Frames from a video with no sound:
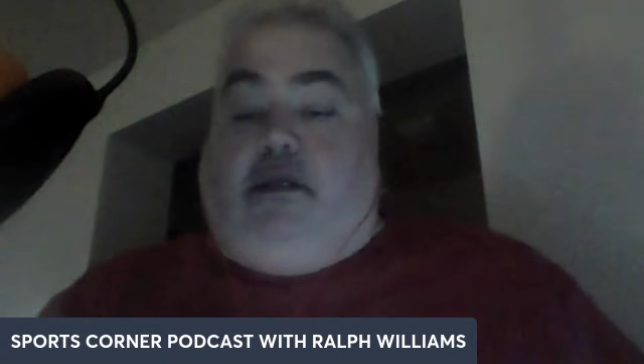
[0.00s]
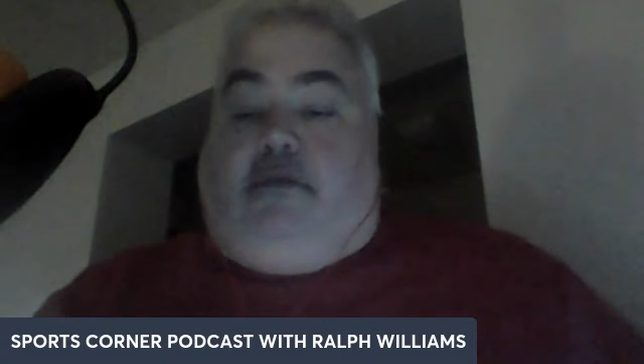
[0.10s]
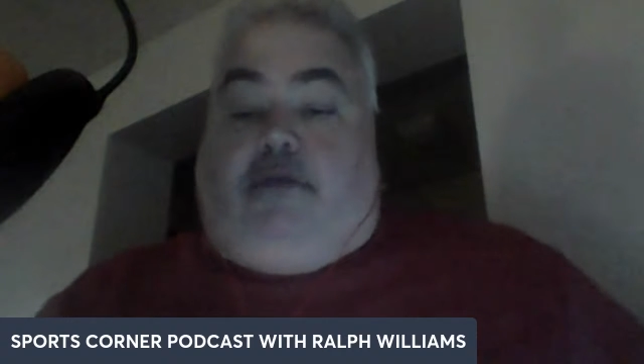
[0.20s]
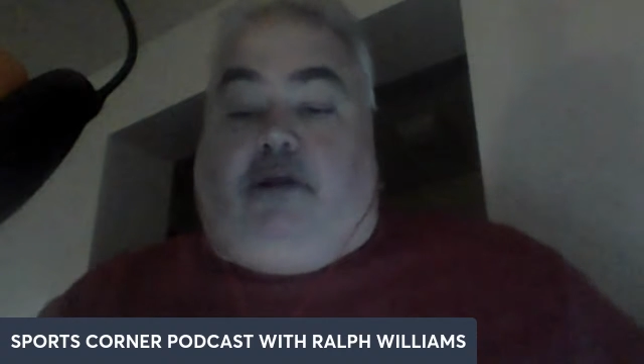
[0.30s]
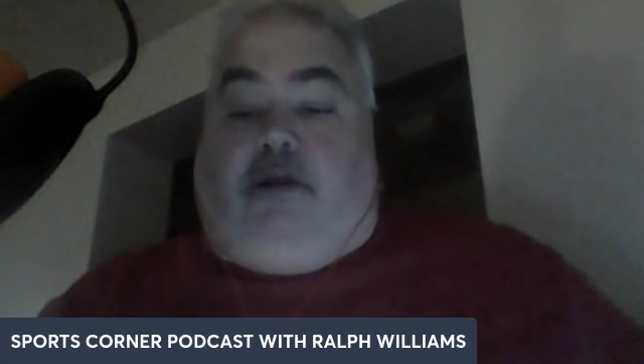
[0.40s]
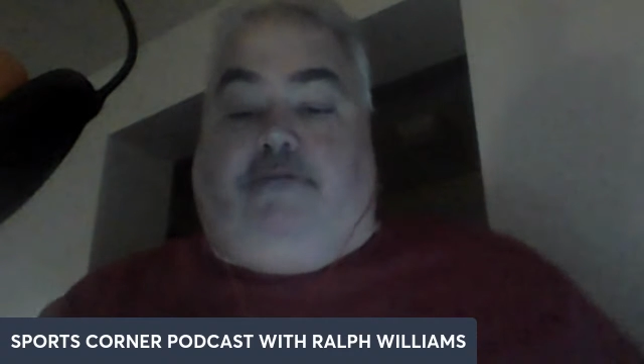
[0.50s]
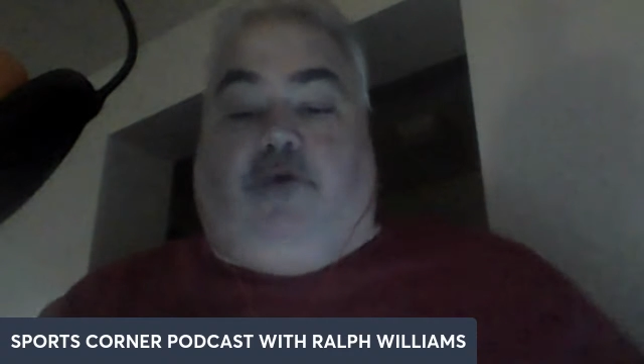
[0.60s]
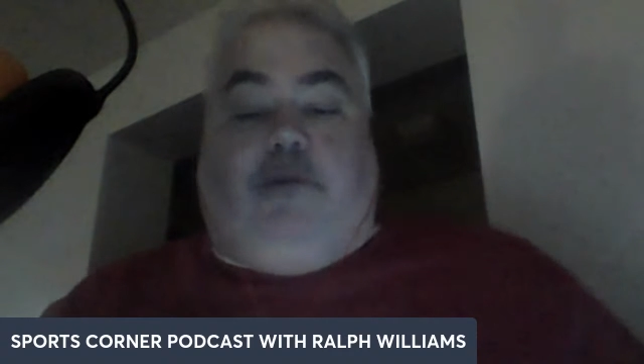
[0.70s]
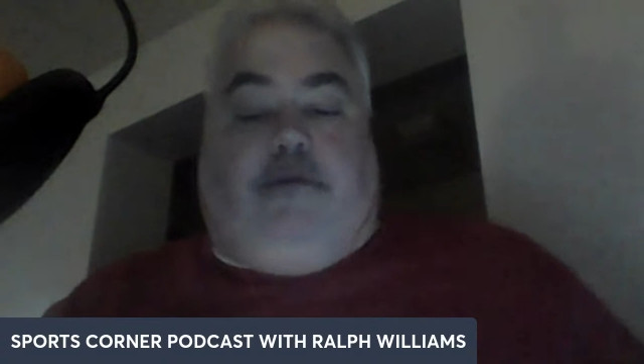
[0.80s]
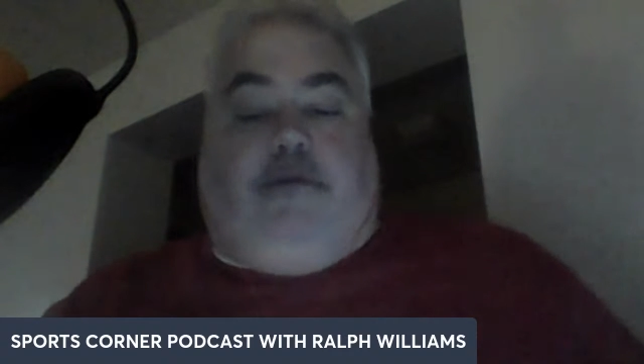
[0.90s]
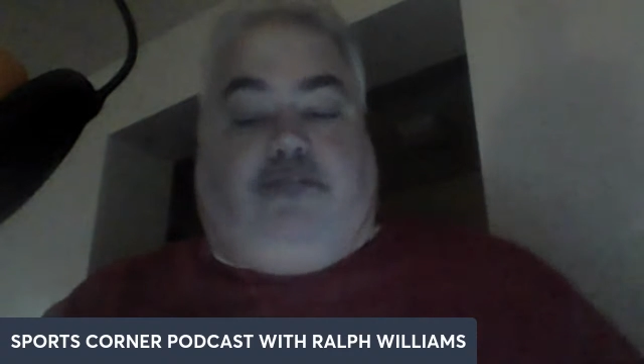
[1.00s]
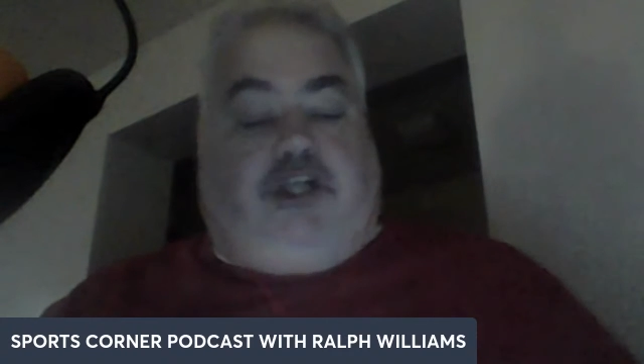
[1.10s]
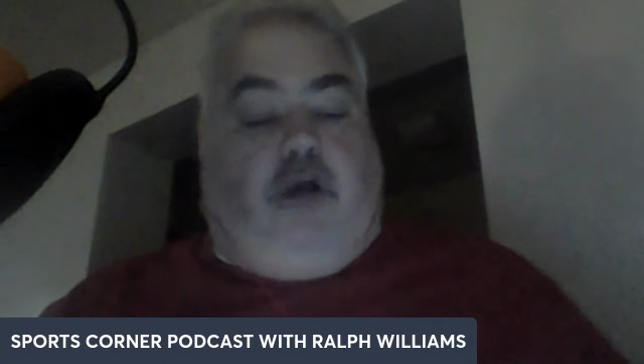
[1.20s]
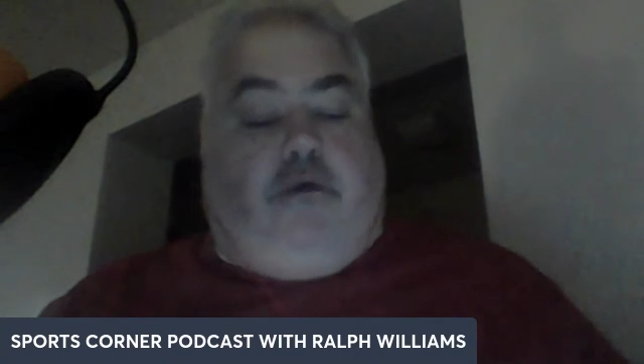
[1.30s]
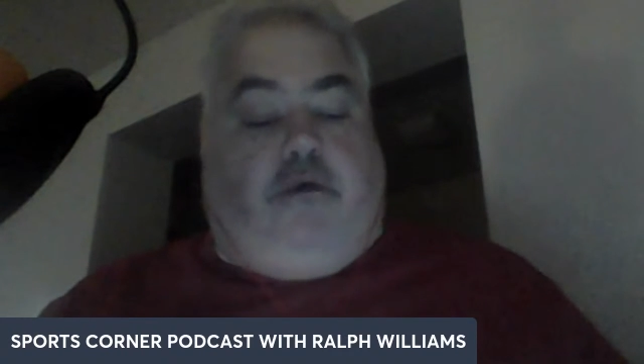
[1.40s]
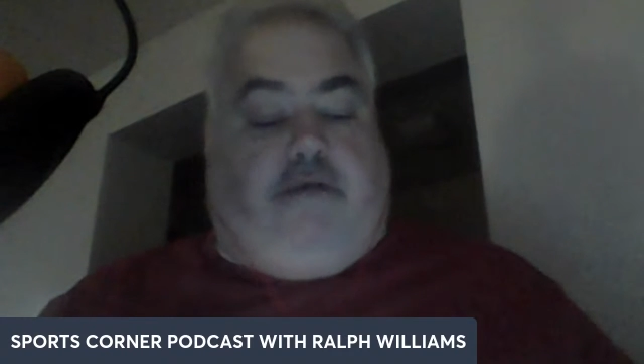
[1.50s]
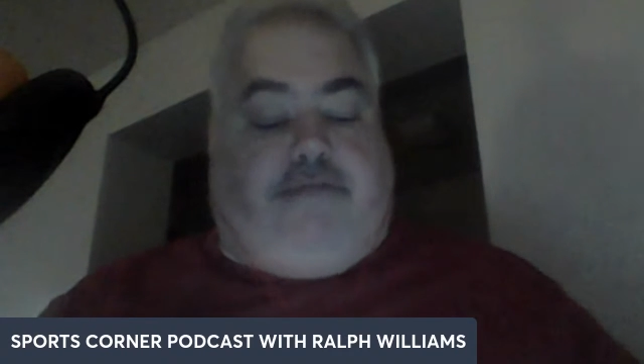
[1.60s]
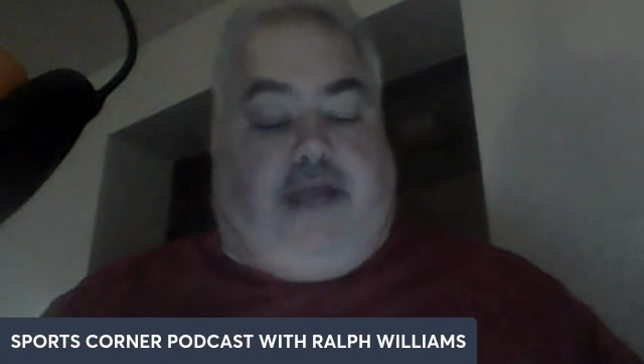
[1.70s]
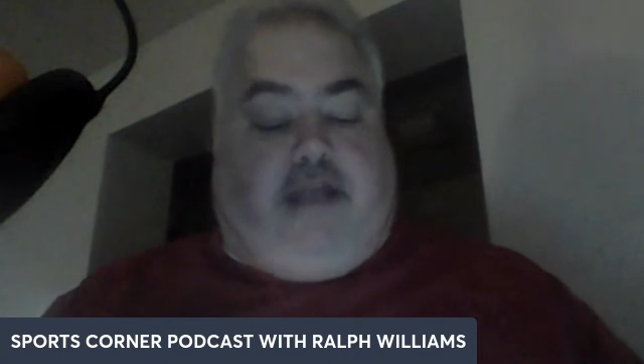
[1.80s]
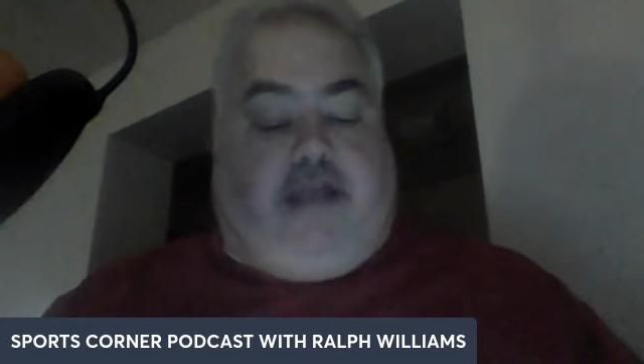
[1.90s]
Very informative show, Ralph.
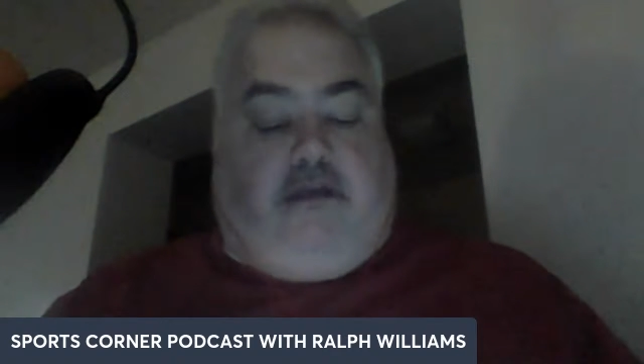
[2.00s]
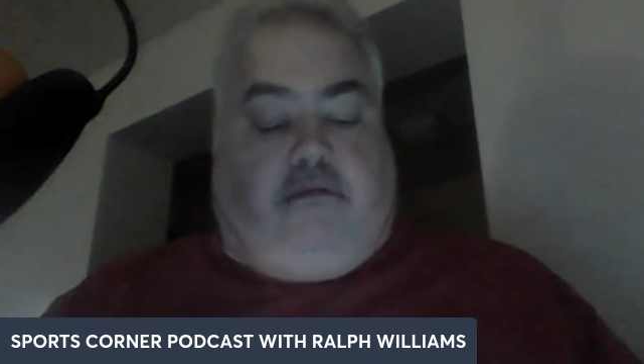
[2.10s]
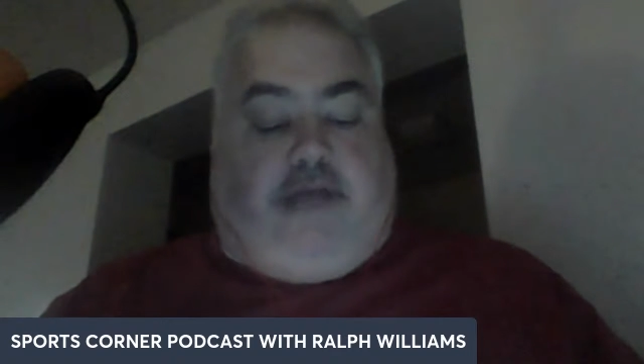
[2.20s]
Thank you.